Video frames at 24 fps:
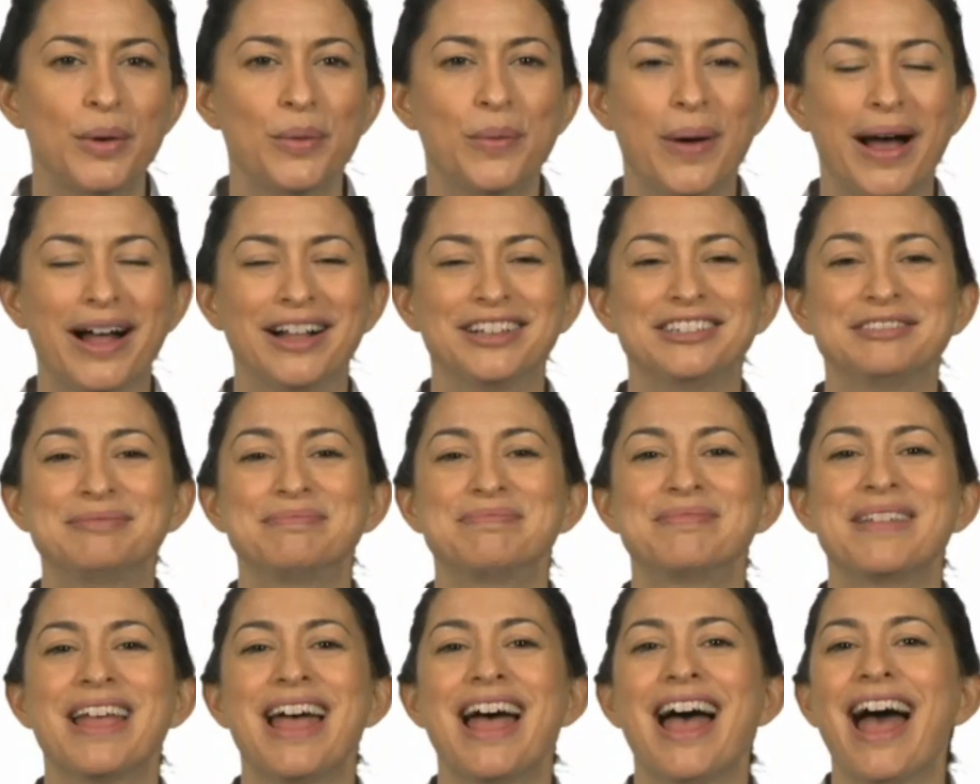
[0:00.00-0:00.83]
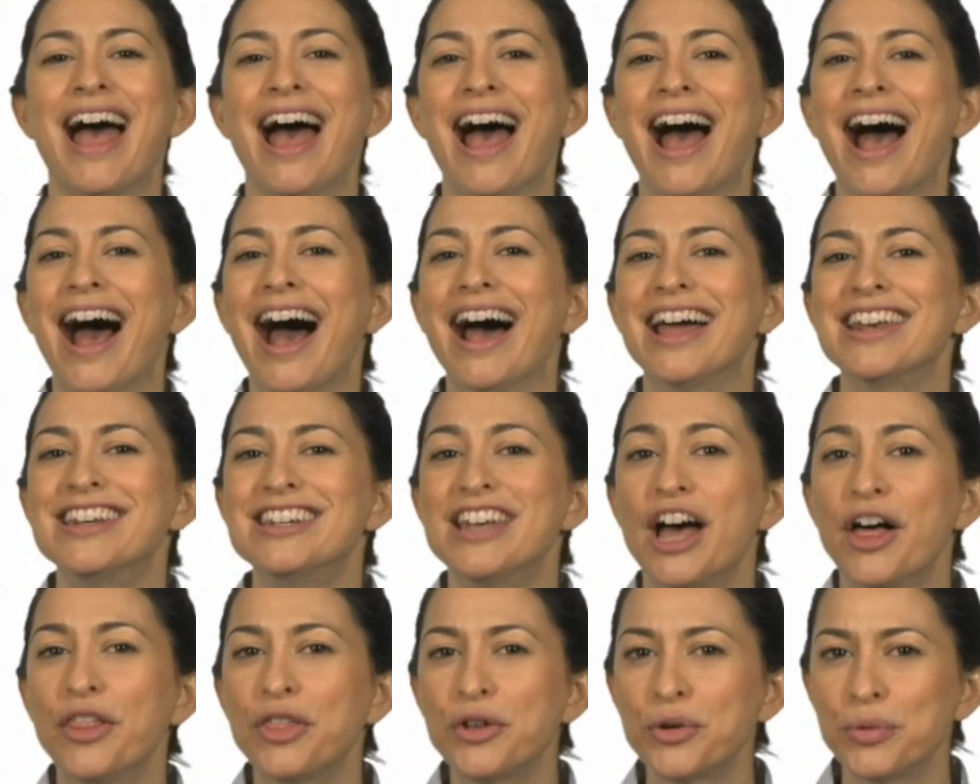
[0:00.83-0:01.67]
Well,
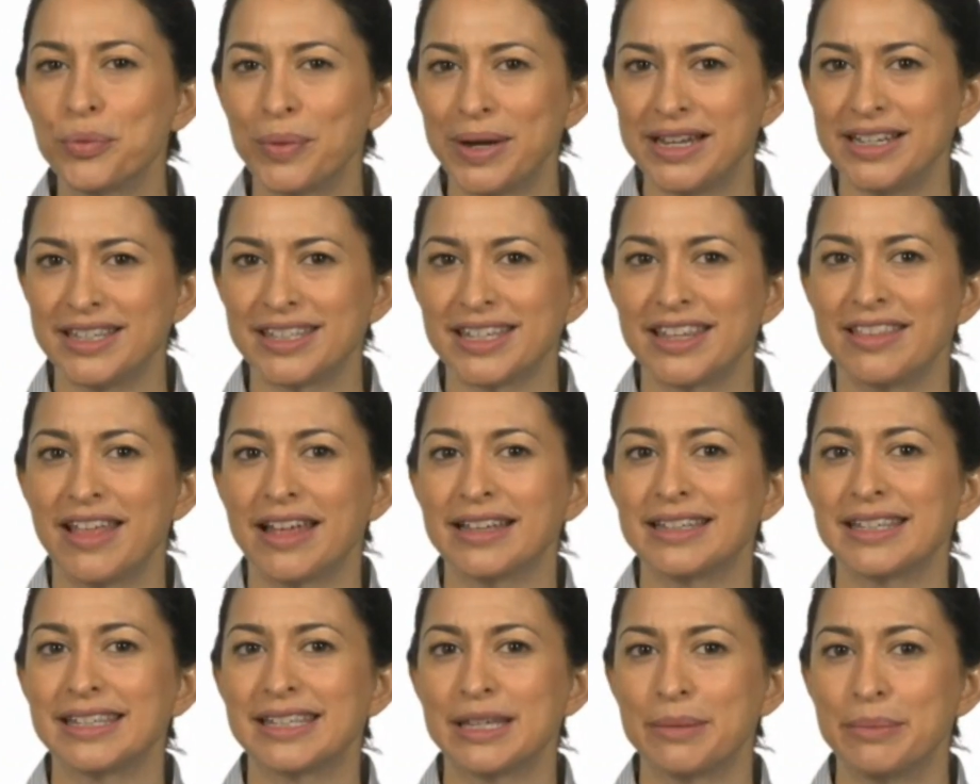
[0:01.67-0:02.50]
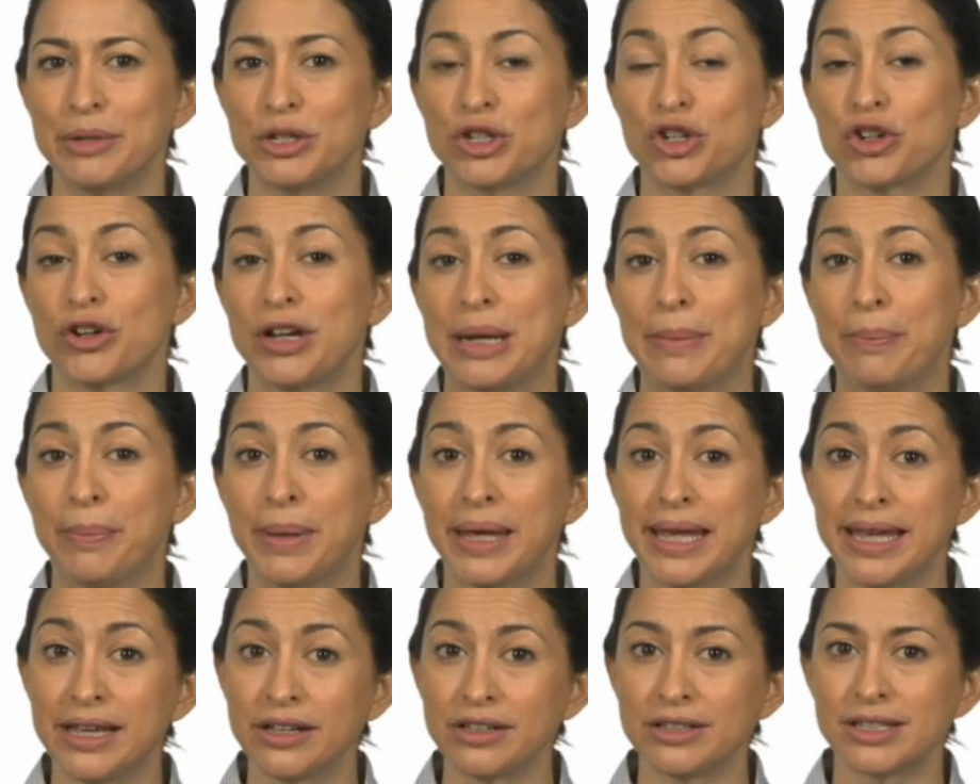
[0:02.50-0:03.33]
Another reason that symmetry
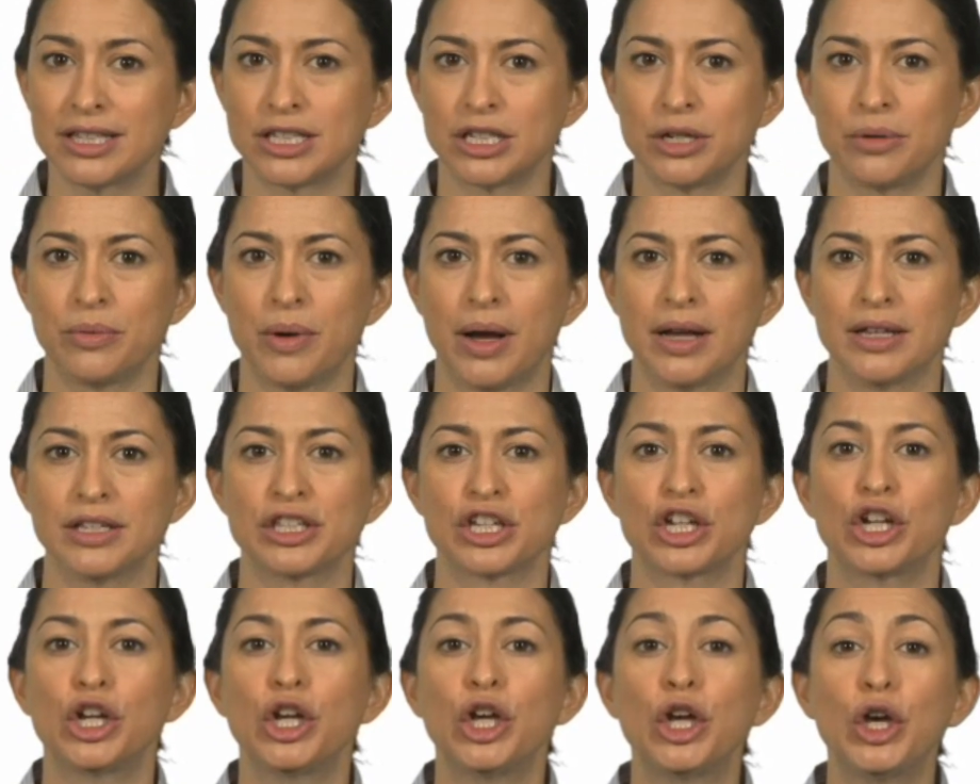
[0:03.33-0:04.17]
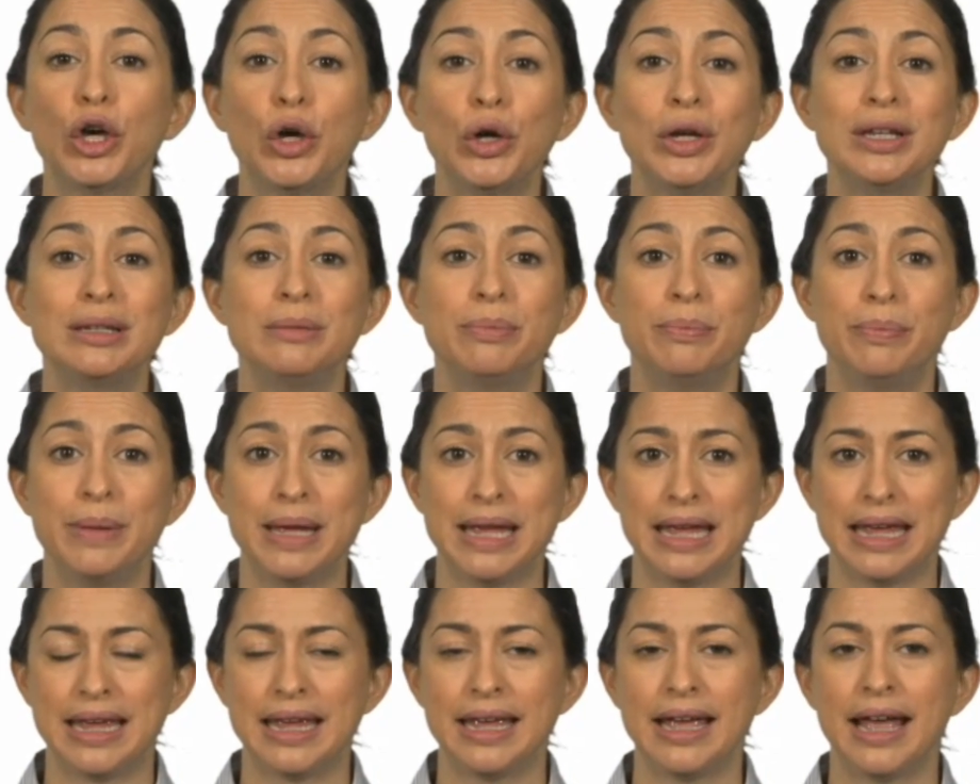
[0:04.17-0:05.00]
appeals to us could
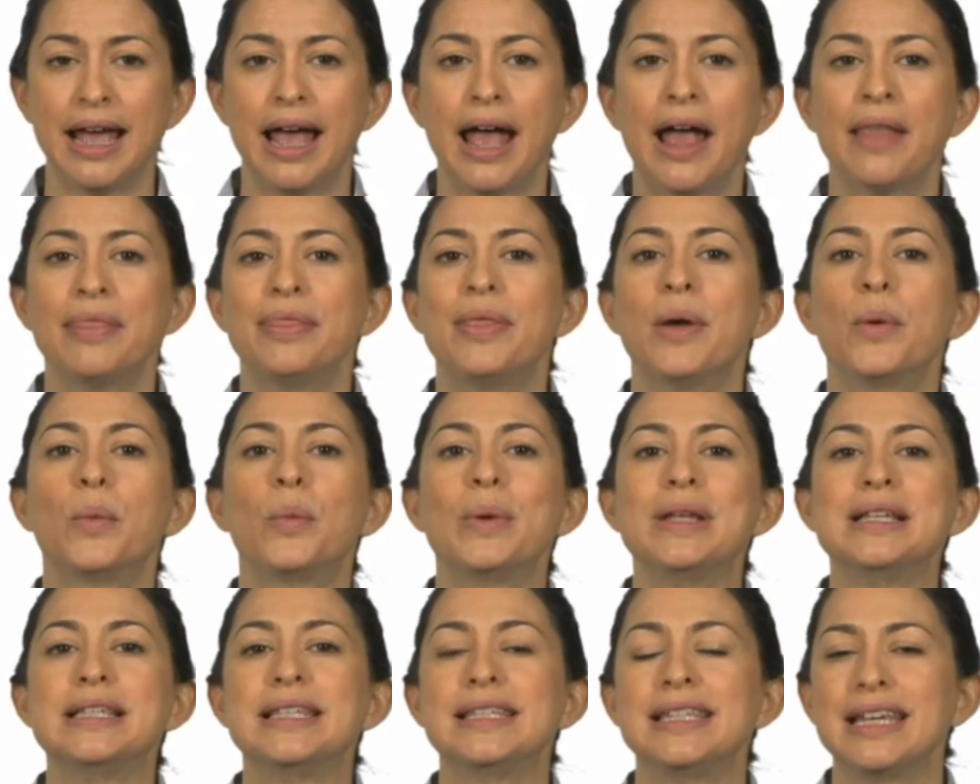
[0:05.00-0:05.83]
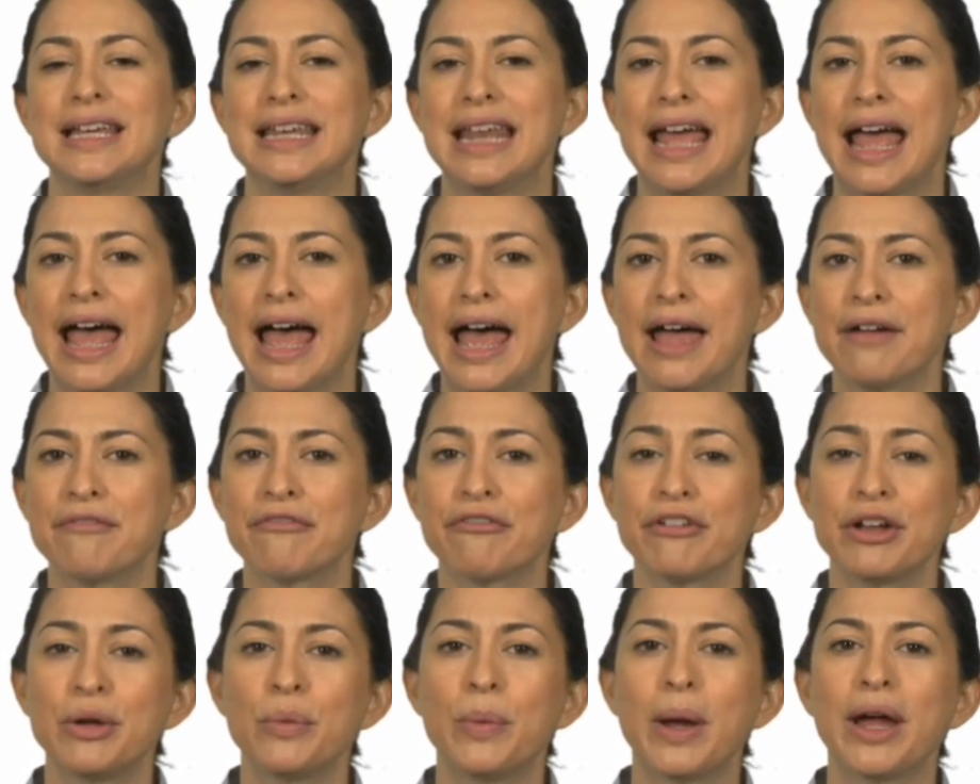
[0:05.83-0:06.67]
be that we see it
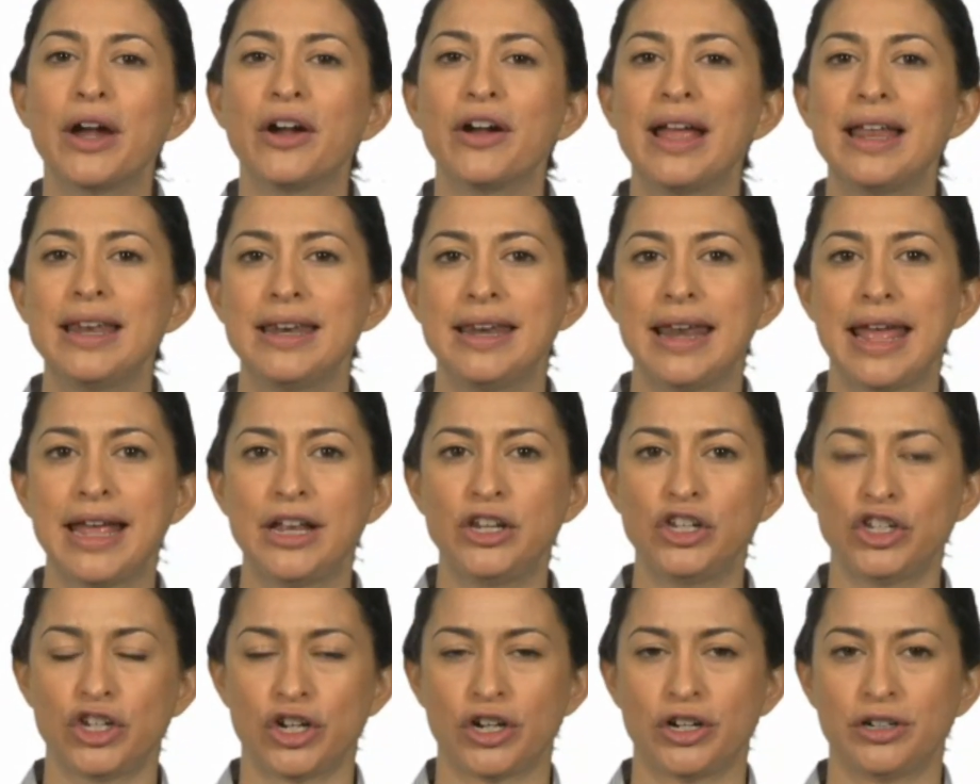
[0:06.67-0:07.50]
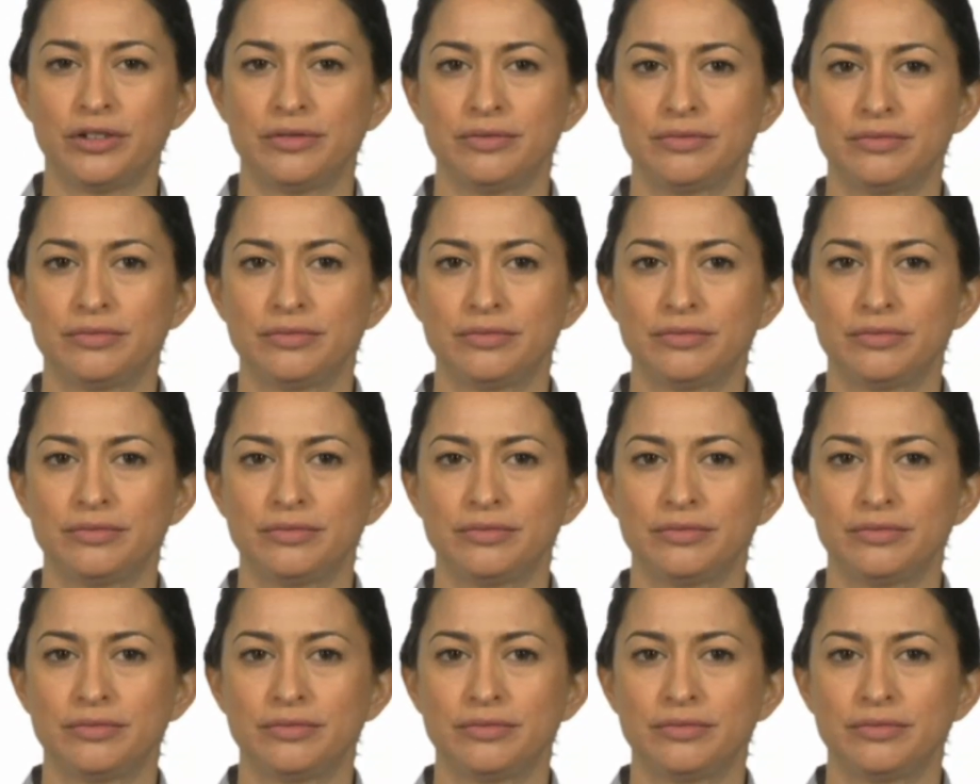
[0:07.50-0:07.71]
everywhere in nature.